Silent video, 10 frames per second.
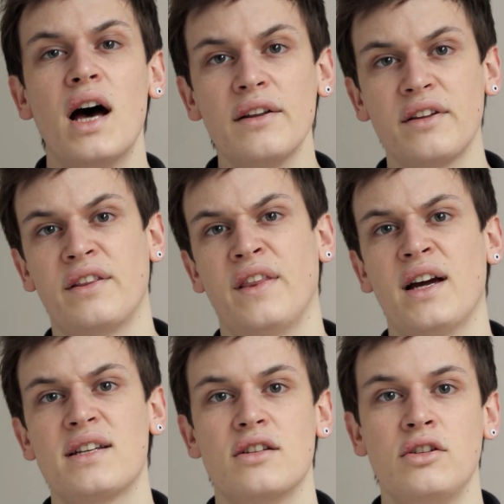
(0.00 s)
other than
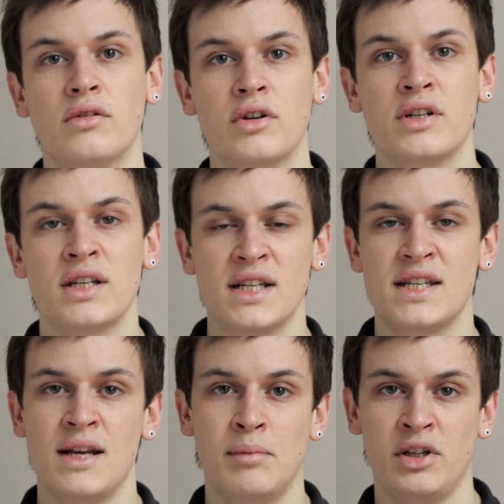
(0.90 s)
that, you could
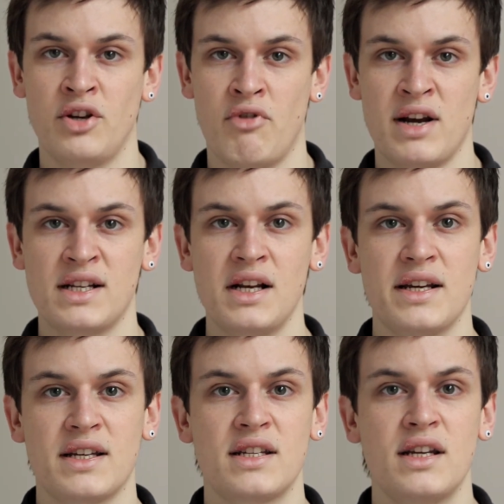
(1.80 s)
disable your right
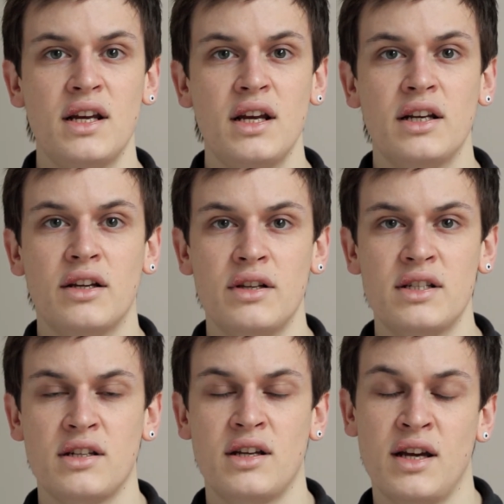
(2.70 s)
clicks. Now,
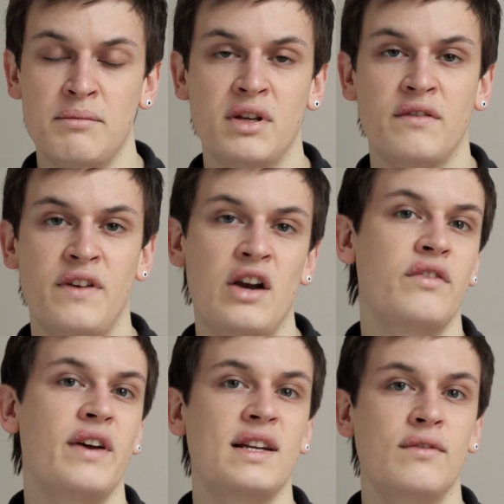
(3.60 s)
this can be a very
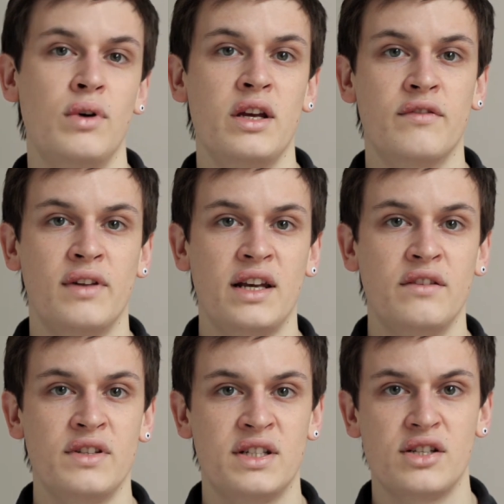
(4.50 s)
effective way of letting
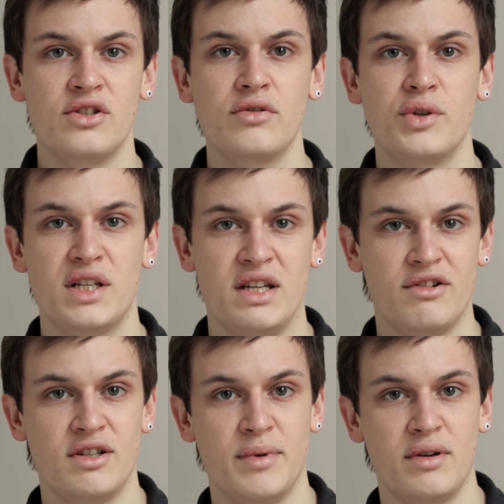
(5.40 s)
your visitors know you're
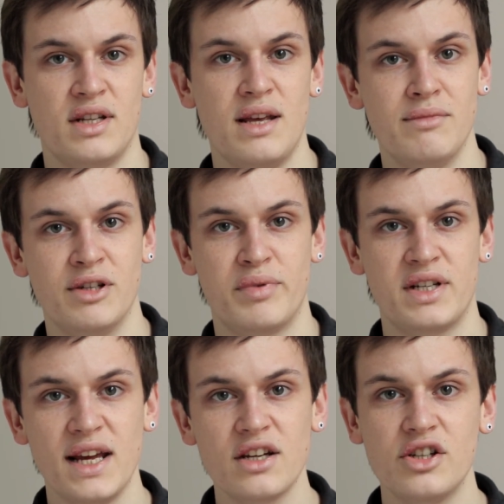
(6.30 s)
serious about image
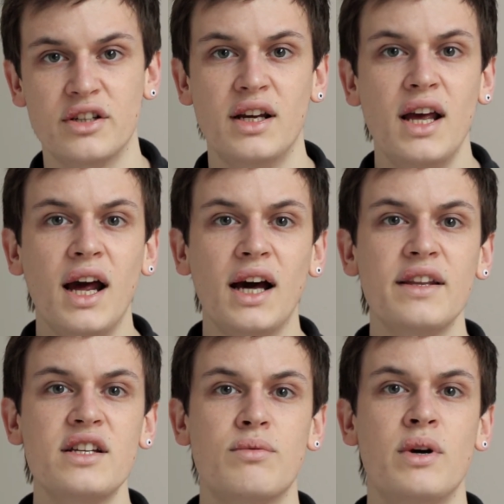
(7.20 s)
protection,
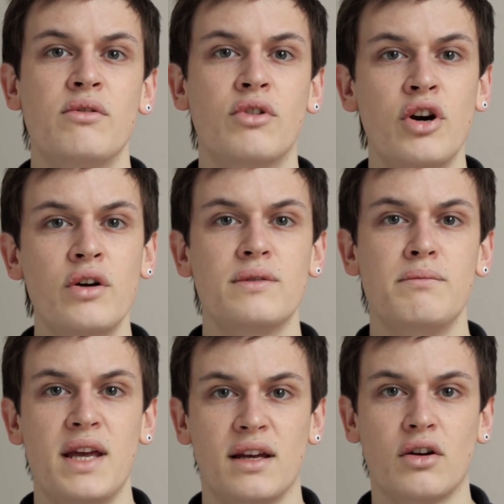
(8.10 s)
and this way you could
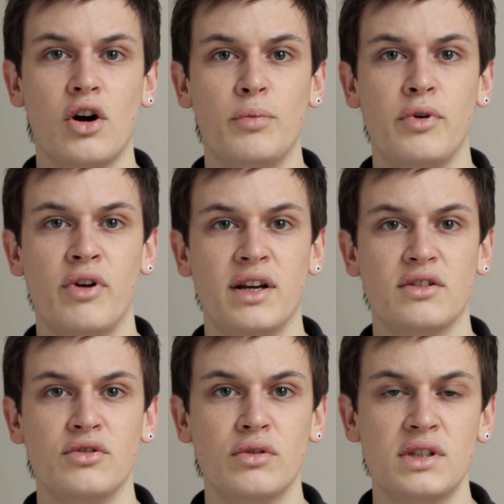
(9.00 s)
make a
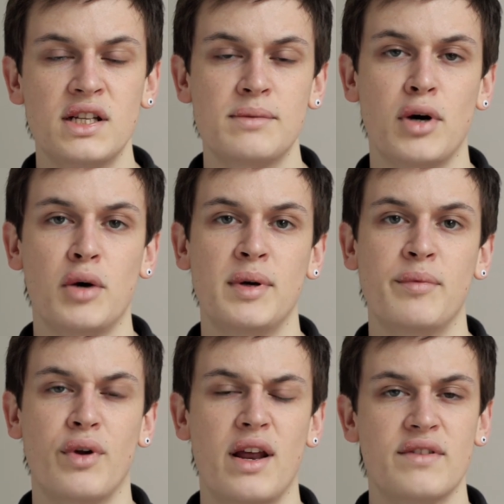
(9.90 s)
copyright notice pop
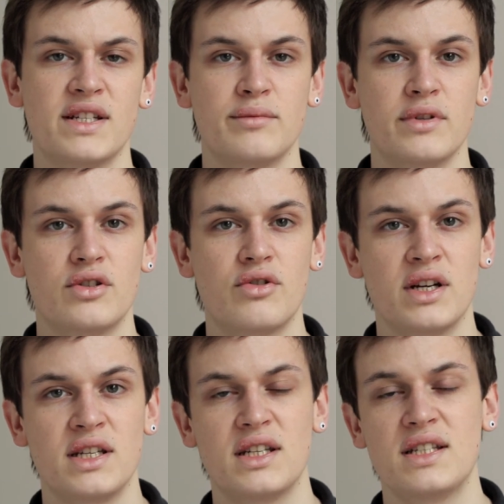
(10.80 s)
up whenever someone
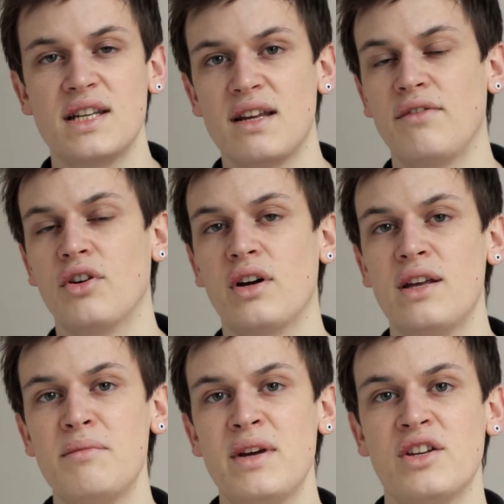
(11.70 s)
tries to save your
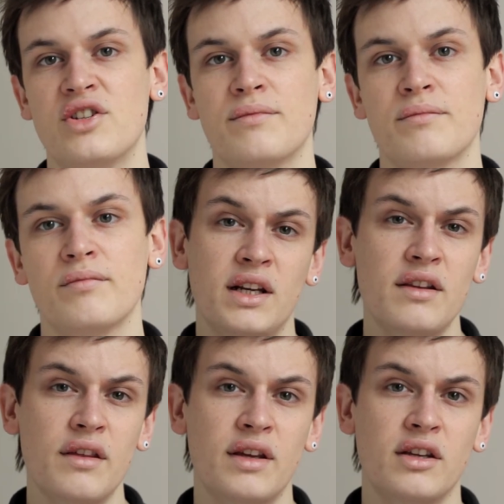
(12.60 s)
image.
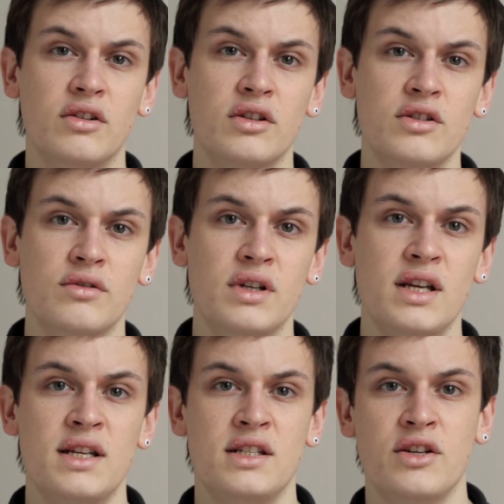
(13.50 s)
Another thing you could do
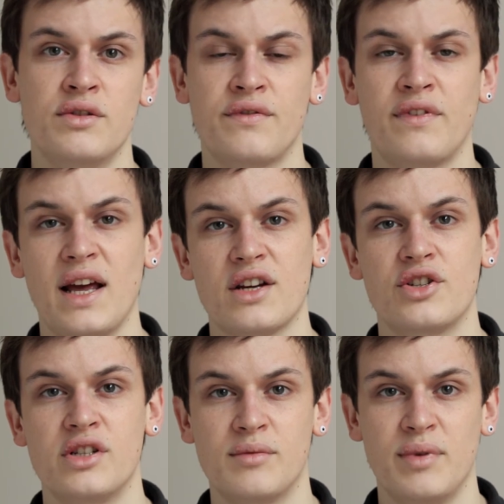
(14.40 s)
is use
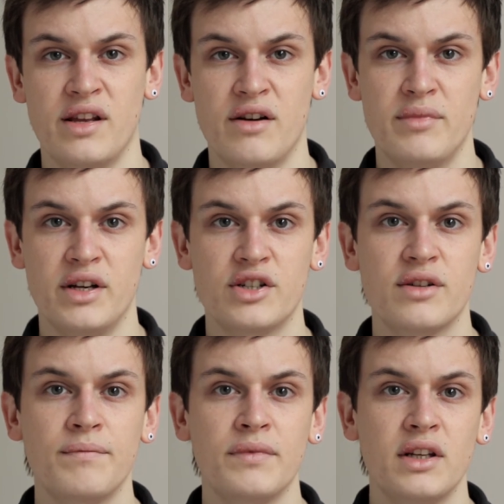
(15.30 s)
Flash to display your image.
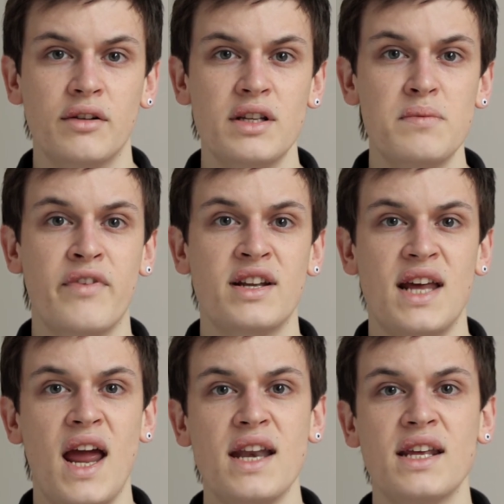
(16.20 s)
Now, this prevents
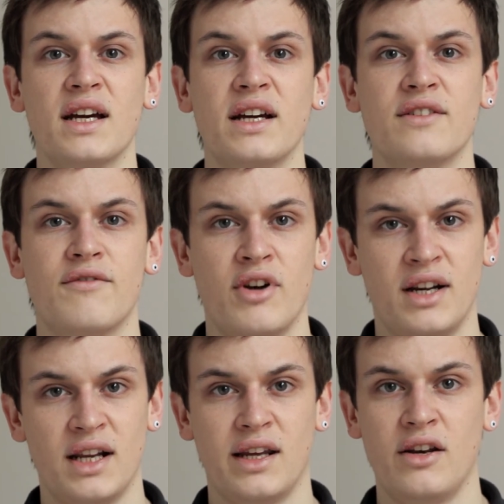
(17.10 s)
any kind of
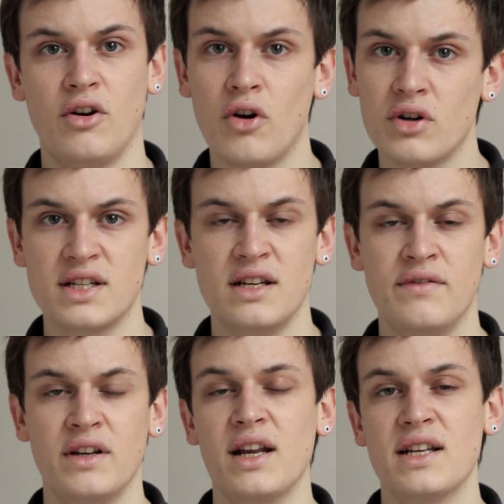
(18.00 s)
right clicking or
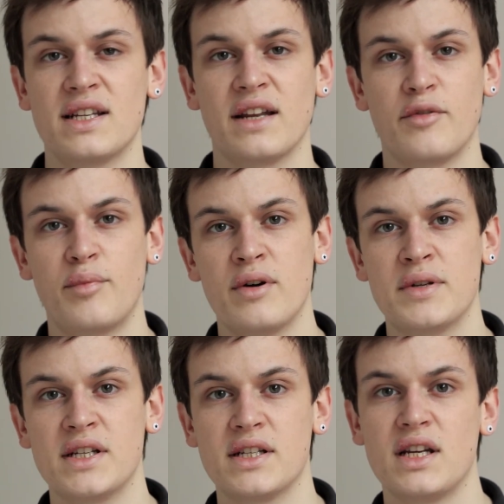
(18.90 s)
saving in standard
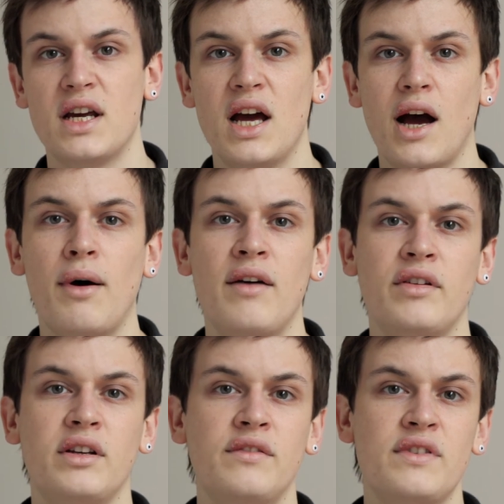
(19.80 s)
browsers.
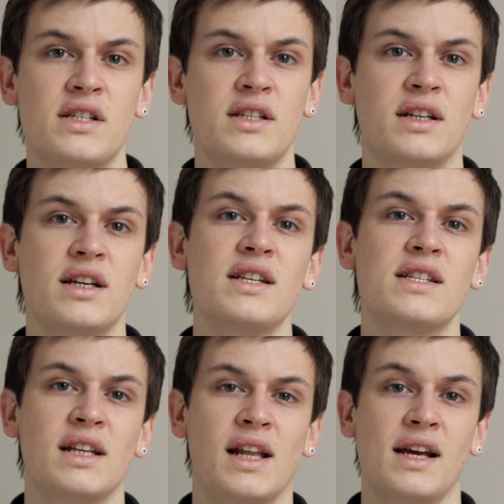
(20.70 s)
However, your visitor can
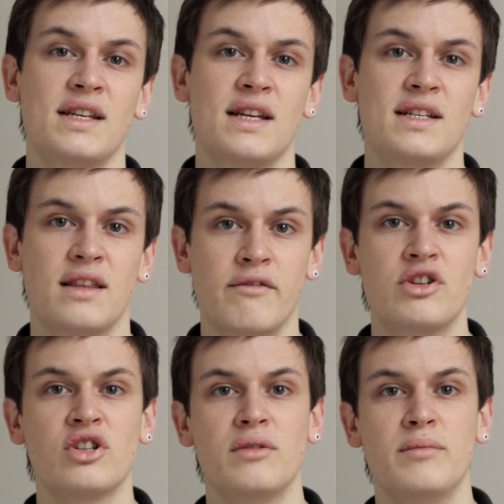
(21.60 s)
still access the
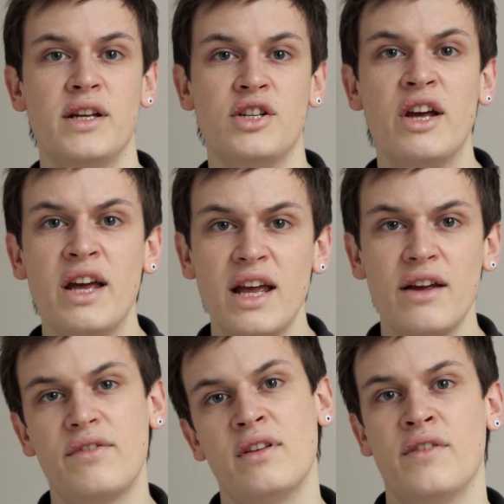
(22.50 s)
original image
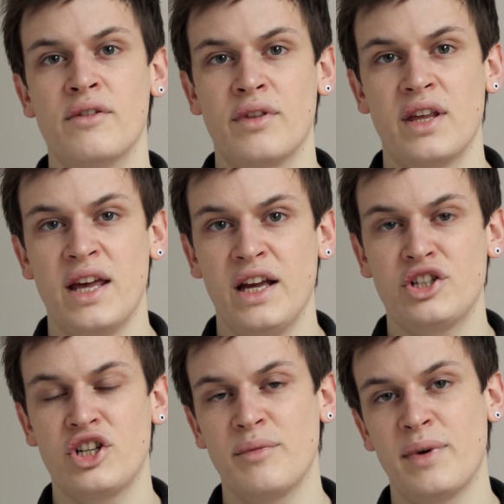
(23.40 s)
if they view the
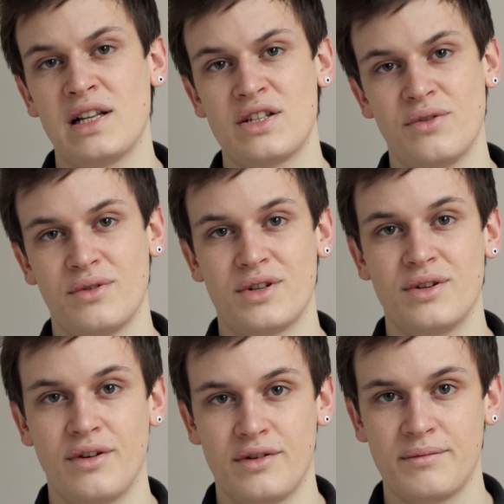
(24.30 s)
HTML source
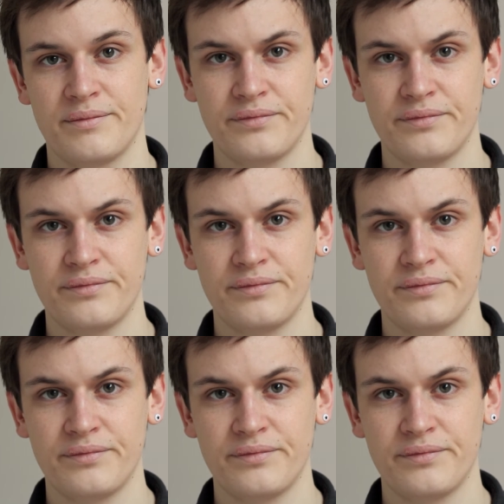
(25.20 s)
code.